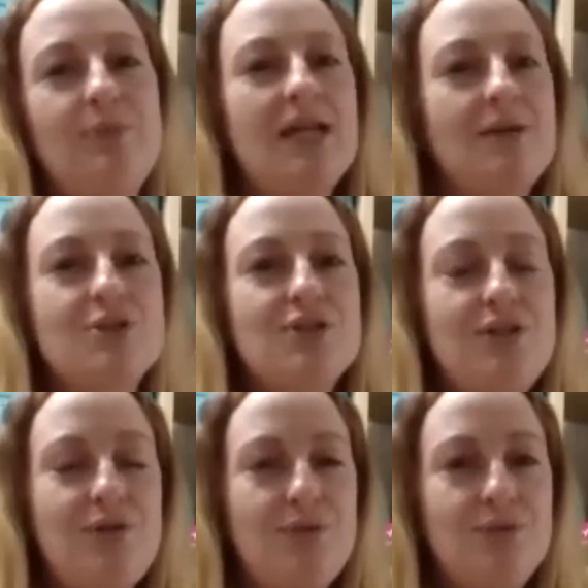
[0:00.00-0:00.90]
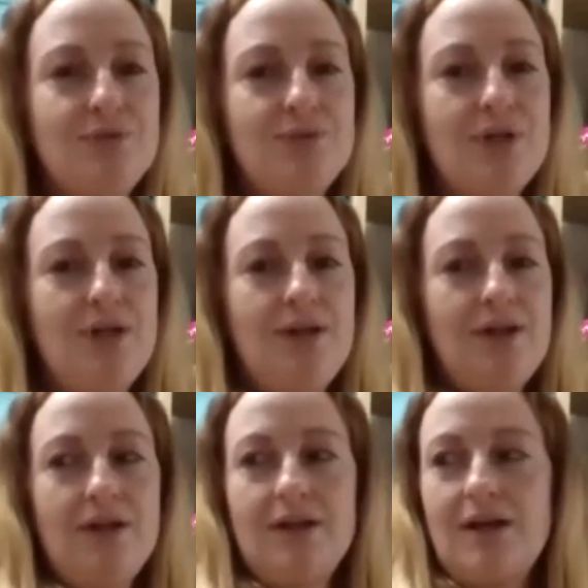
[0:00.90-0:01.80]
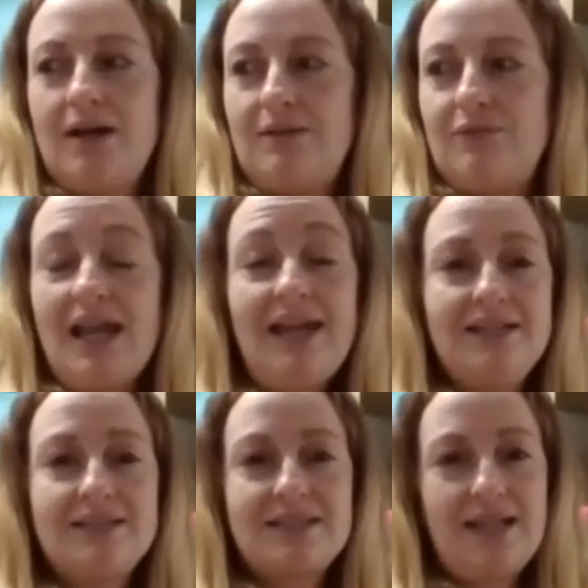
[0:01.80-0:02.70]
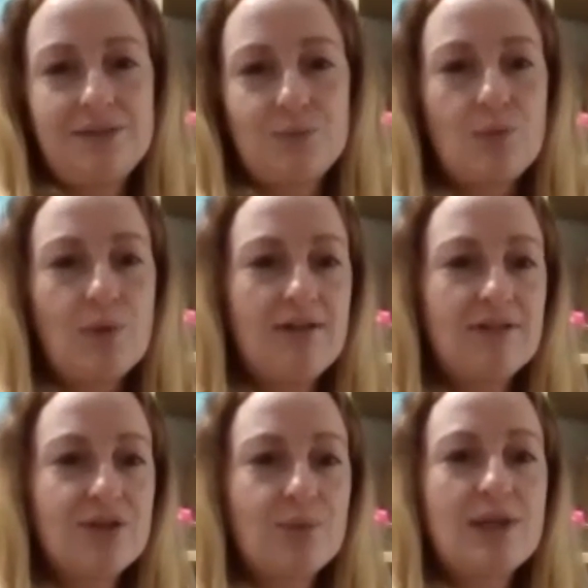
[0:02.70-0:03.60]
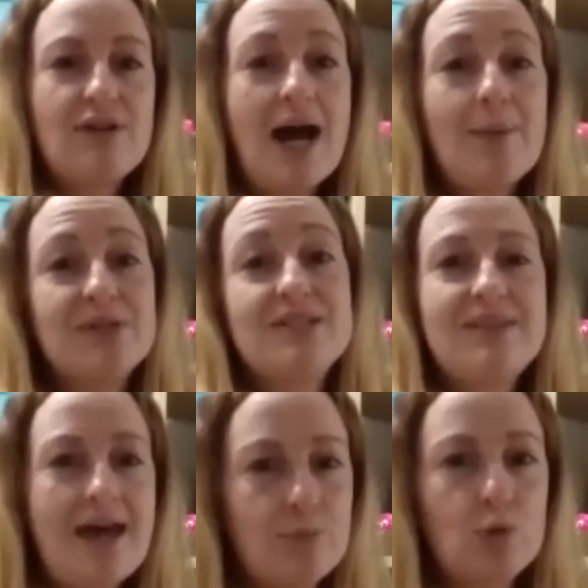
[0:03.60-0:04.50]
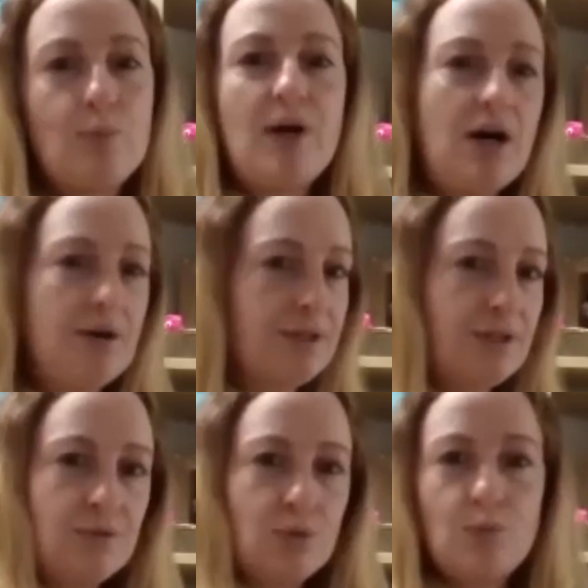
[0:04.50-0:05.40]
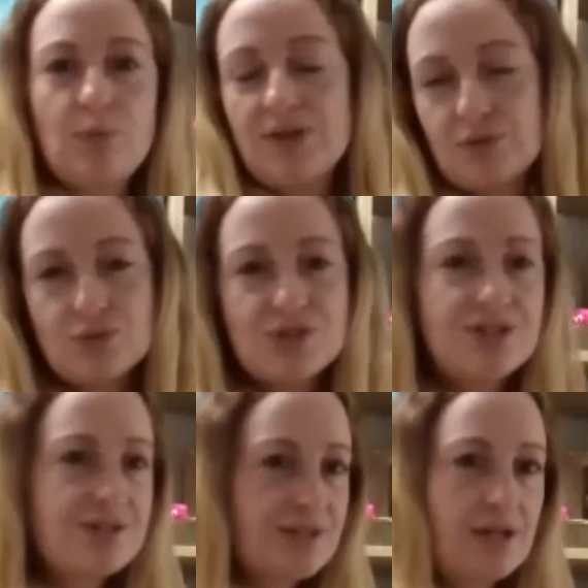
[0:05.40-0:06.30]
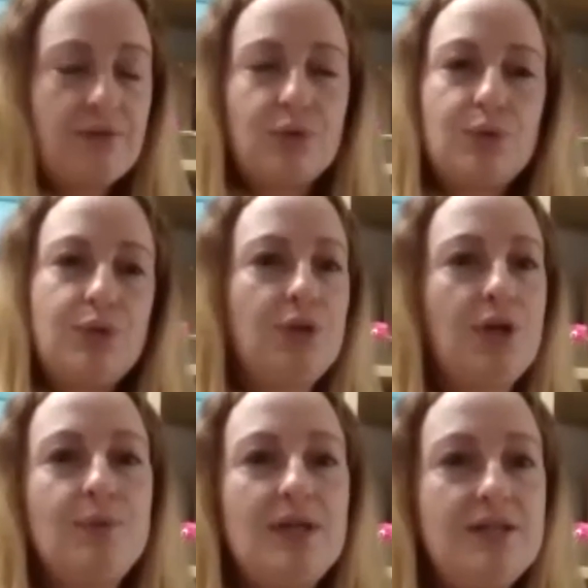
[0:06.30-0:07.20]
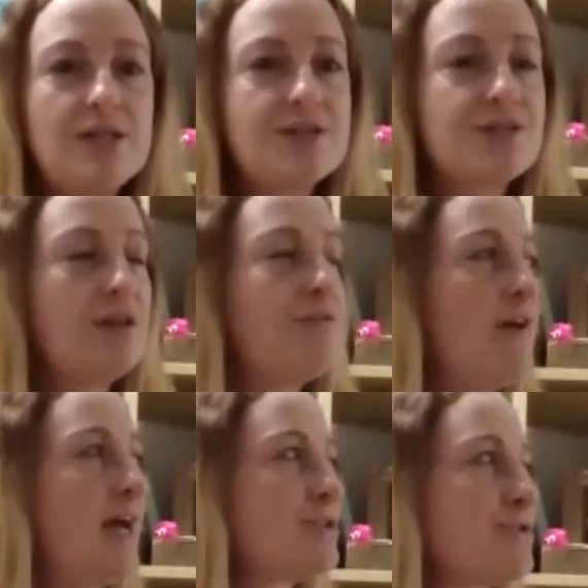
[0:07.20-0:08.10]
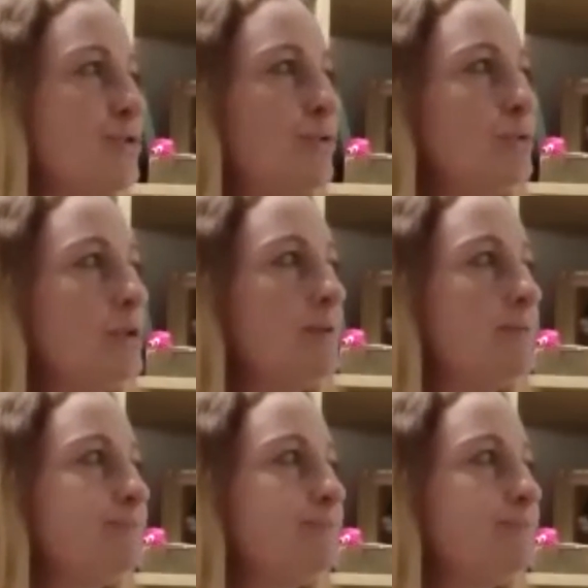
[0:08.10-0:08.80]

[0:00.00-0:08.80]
would be able to relate in one way or another, whether it happened to them or a partner or a brother or sister, or, you know, it affects us all.